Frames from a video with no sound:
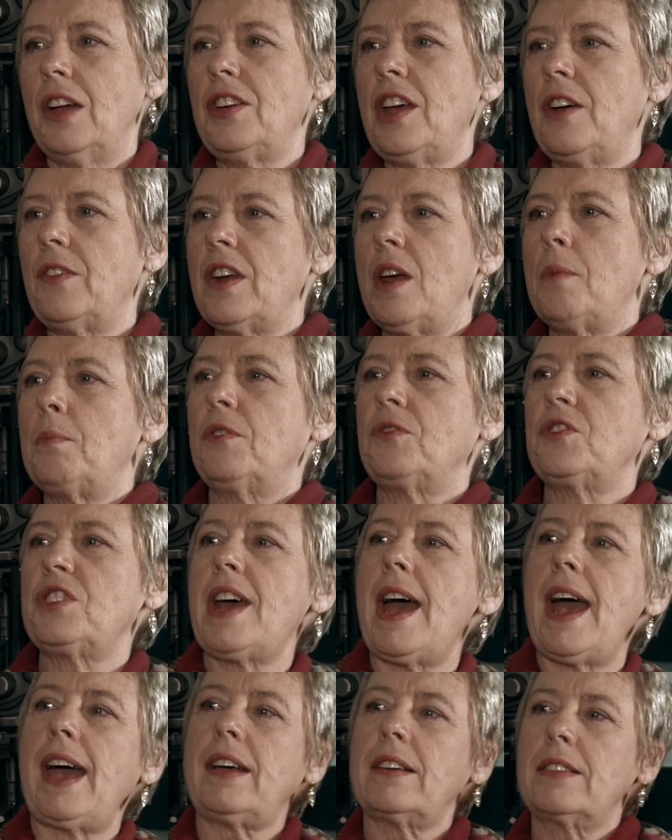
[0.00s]
And you have a number of
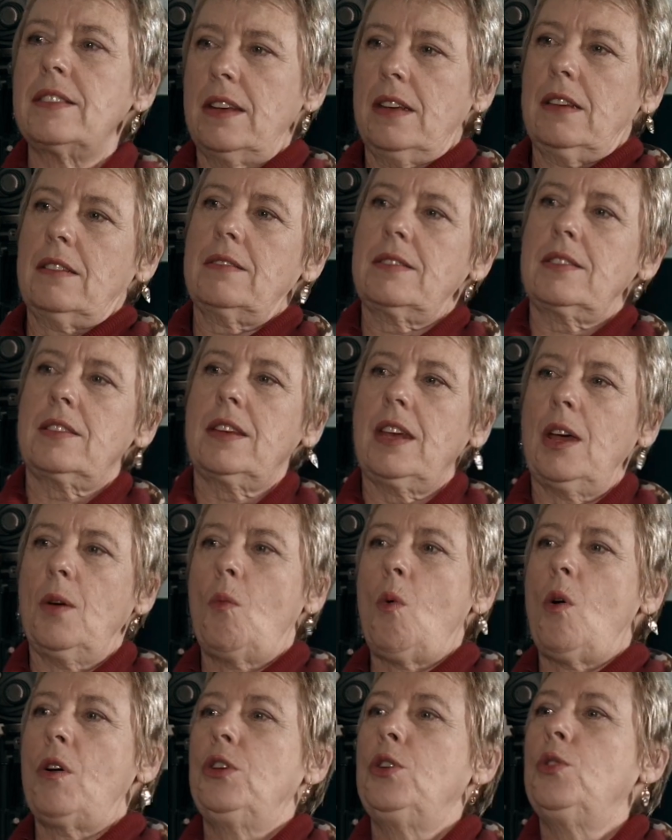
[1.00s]
tactics to get
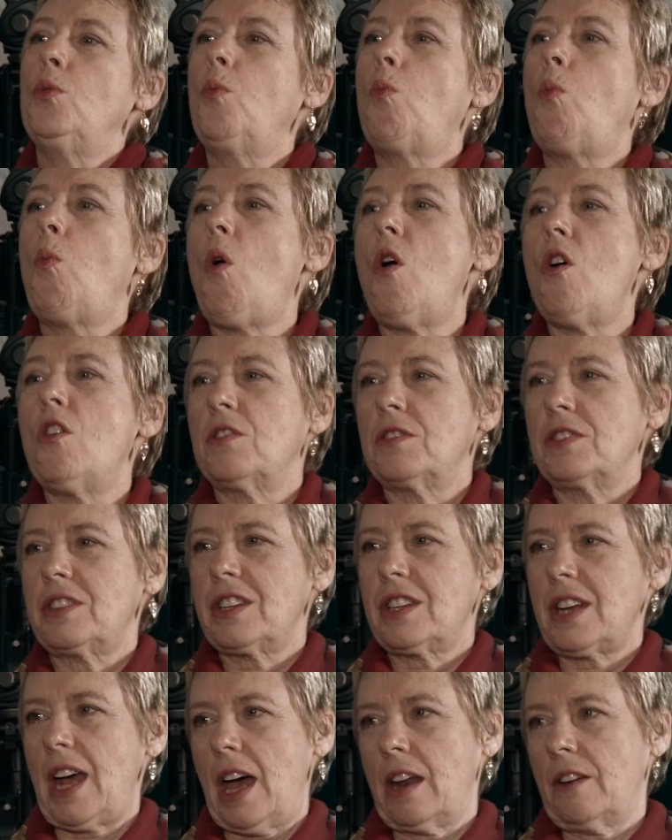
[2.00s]
what you
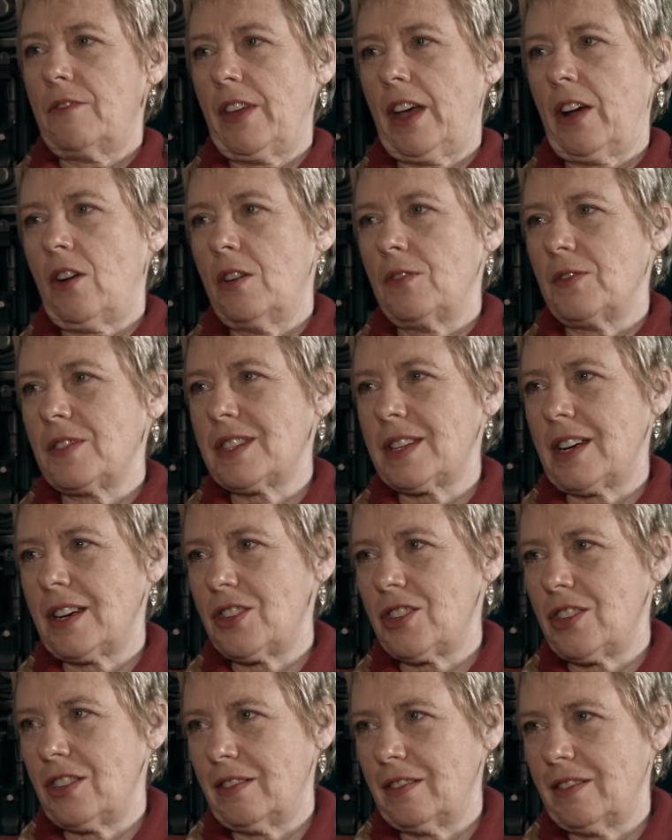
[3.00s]
want out of that
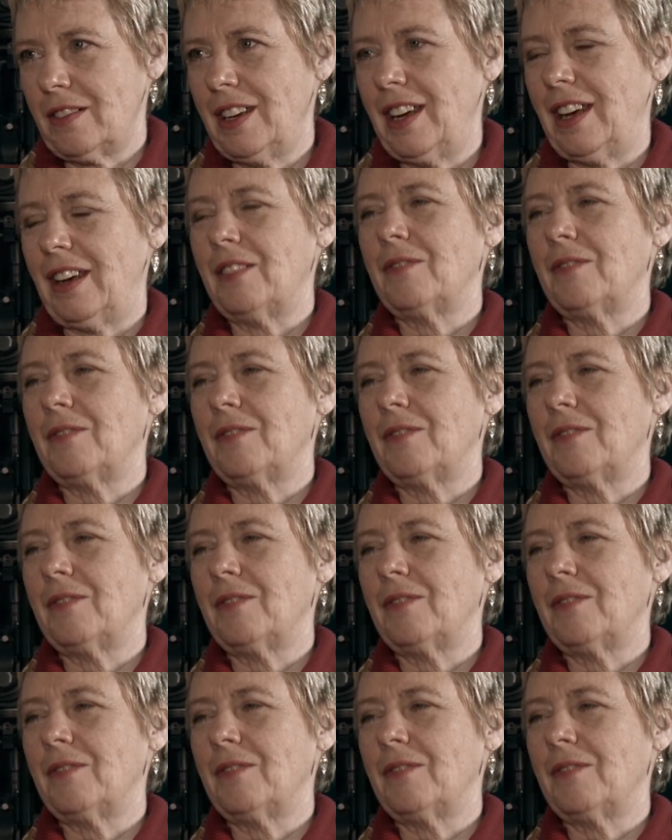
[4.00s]
conversation. Yeah.